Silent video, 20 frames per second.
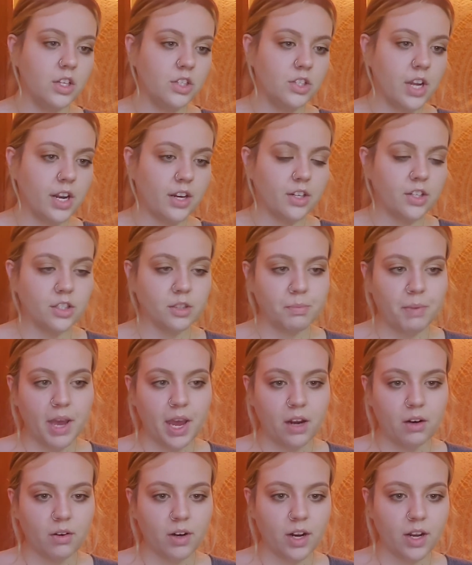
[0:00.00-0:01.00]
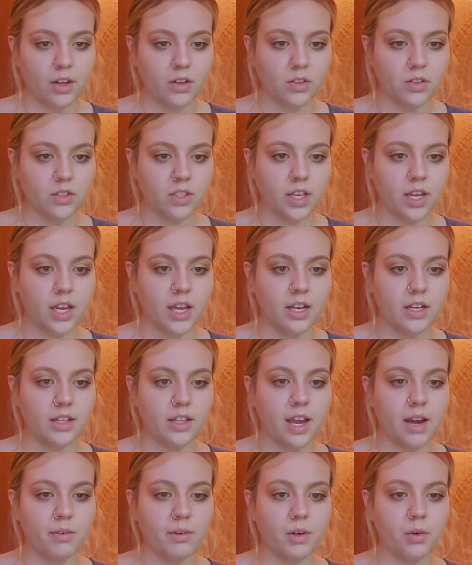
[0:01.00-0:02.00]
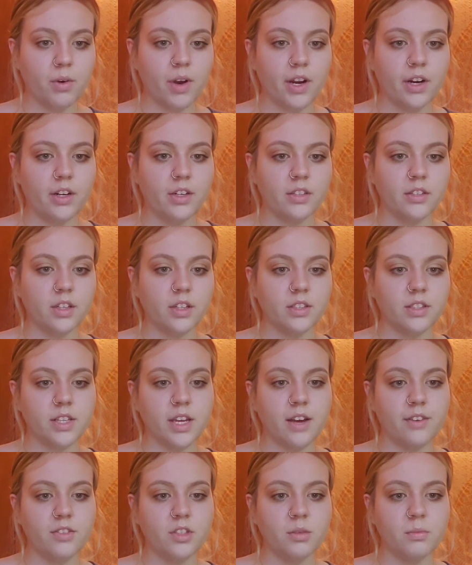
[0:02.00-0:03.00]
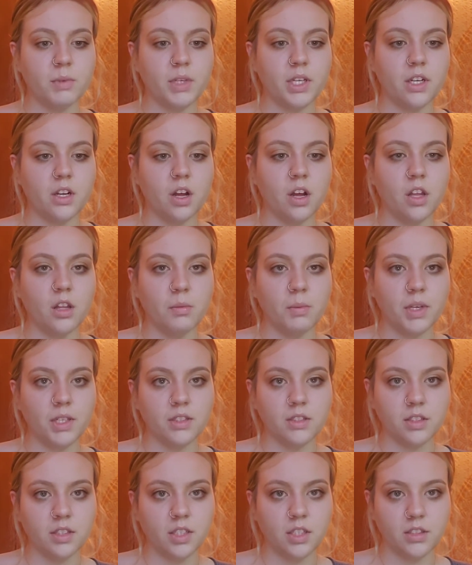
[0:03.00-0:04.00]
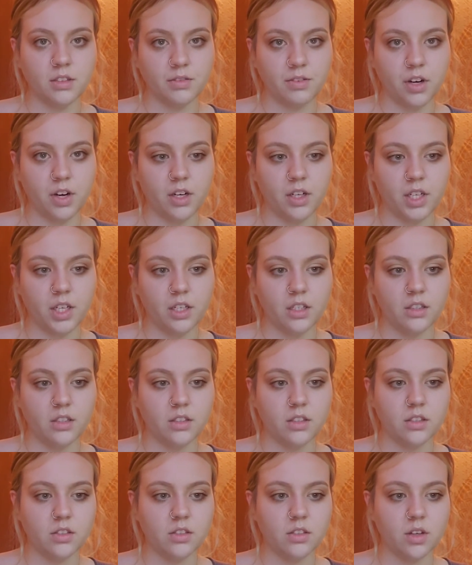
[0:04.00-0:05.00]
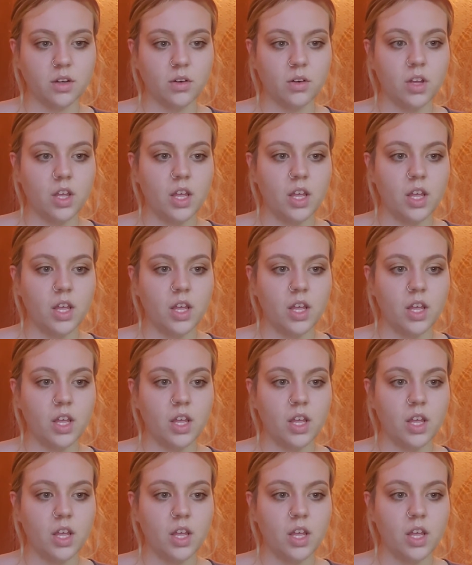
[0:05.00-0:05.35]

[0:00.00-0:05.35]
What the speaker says: genders, backgrounds, and that requires our staff to meet all the basic needs for our kids. So